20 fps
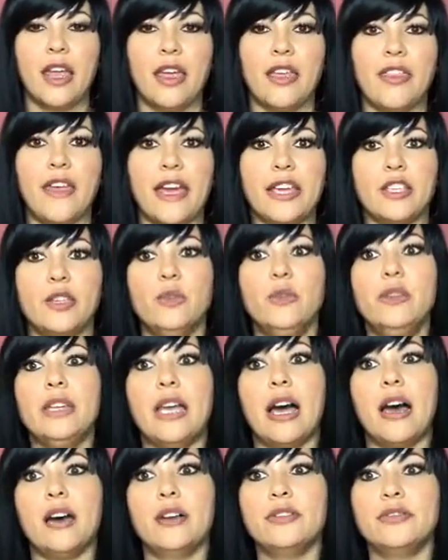that you
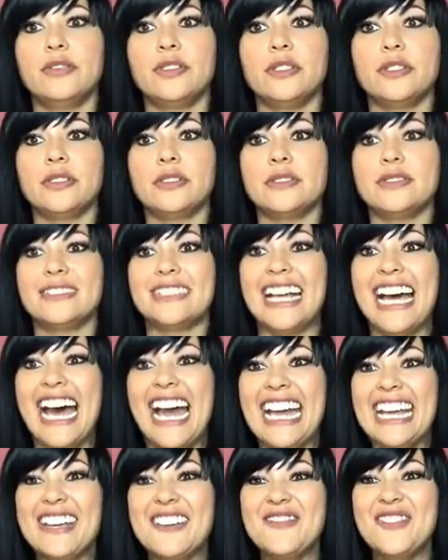love.
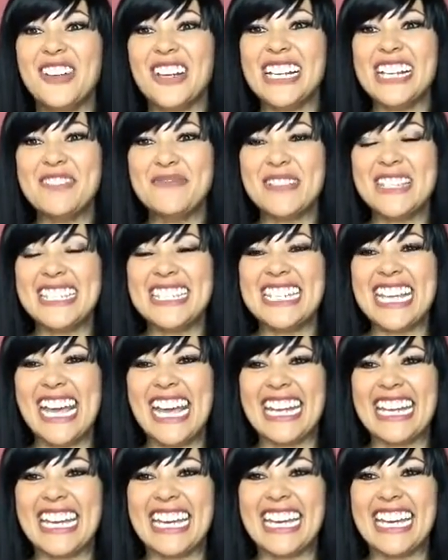Hi, good morning, Miss
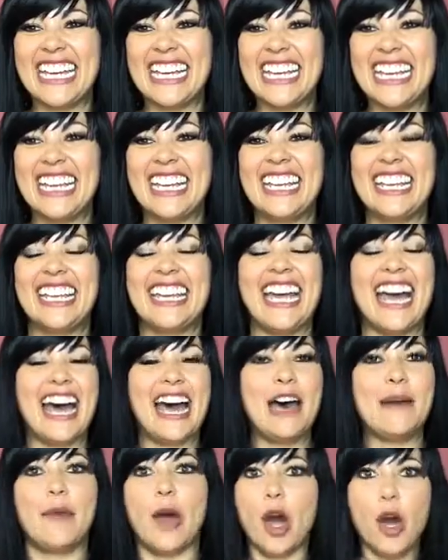Dana.
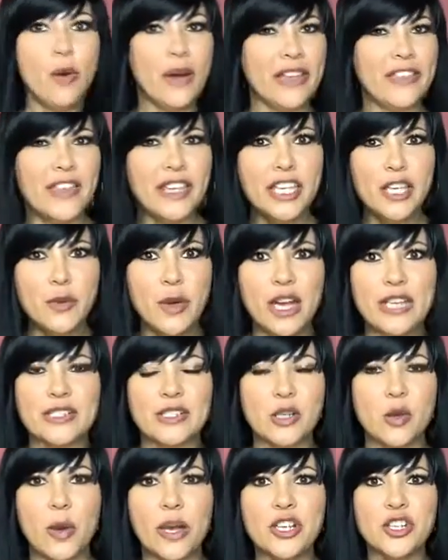I think you
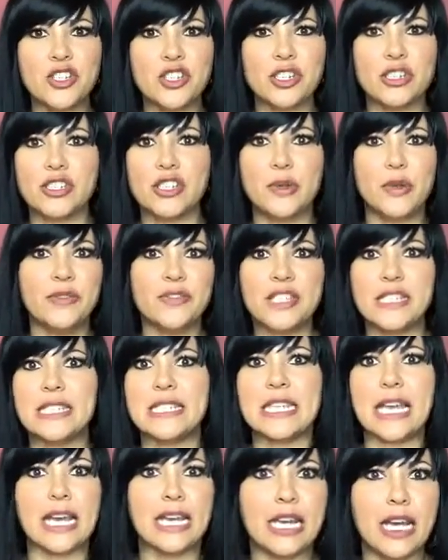asked a question. Do you have to
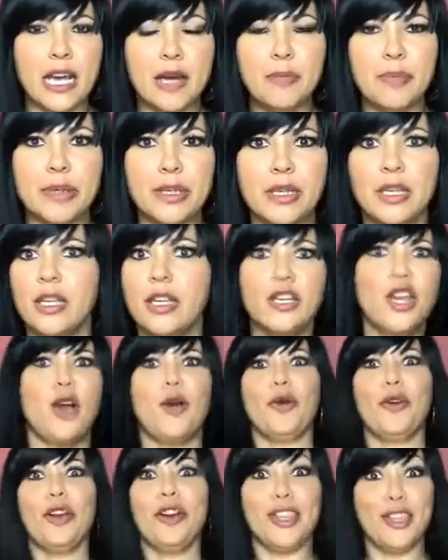sign up?
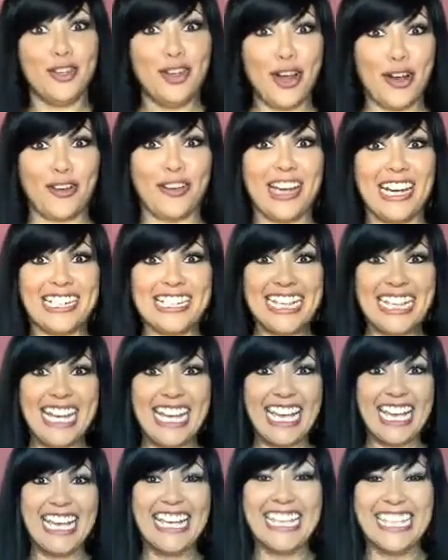No, you don't.
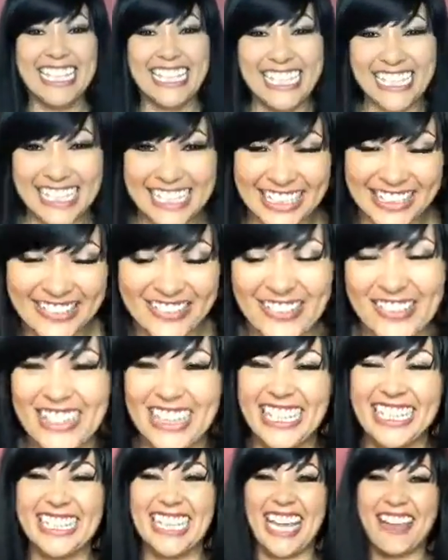Ta-da! For
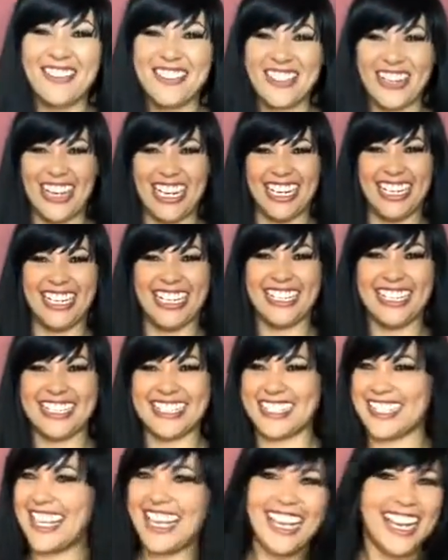the live
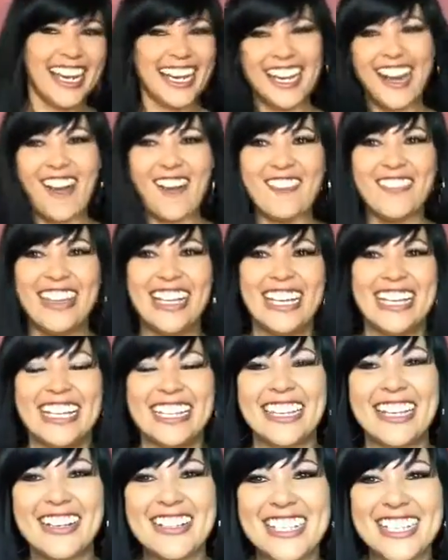trainings. Nope,
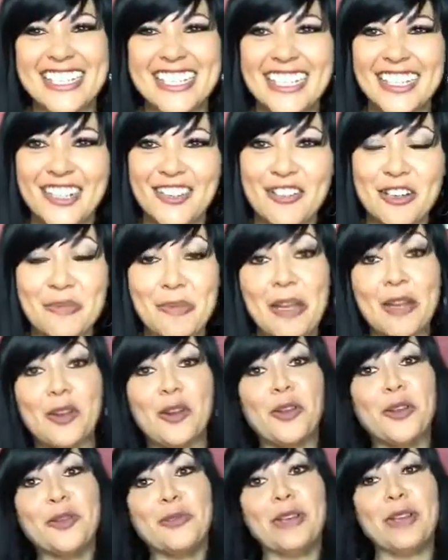they're just in the group, and
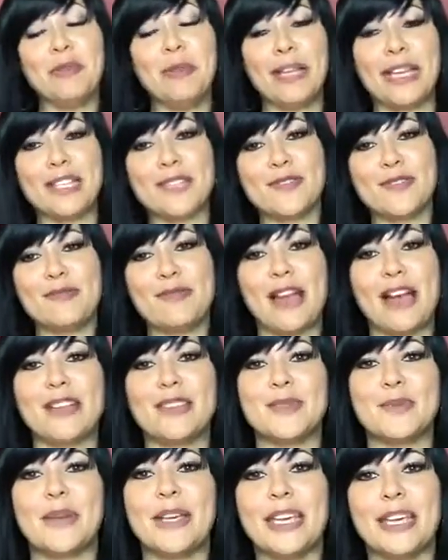all the replays from
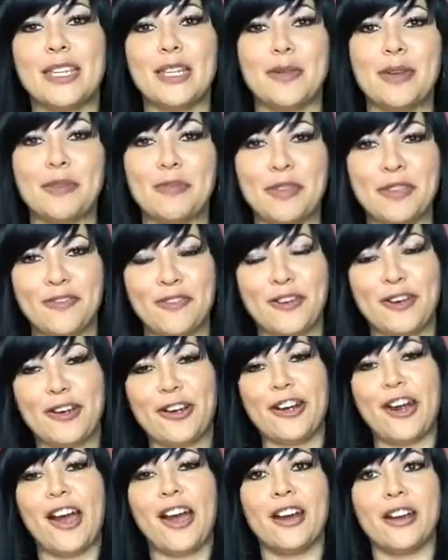last week and the week
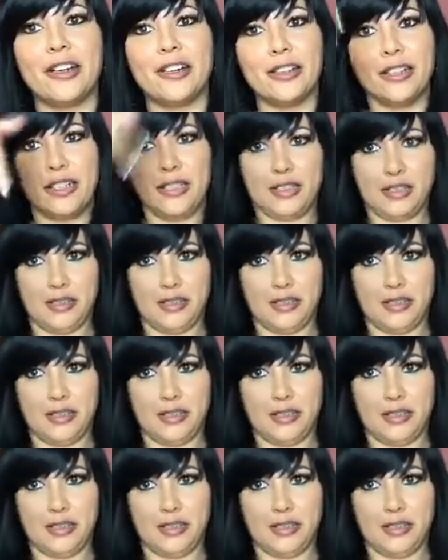before are,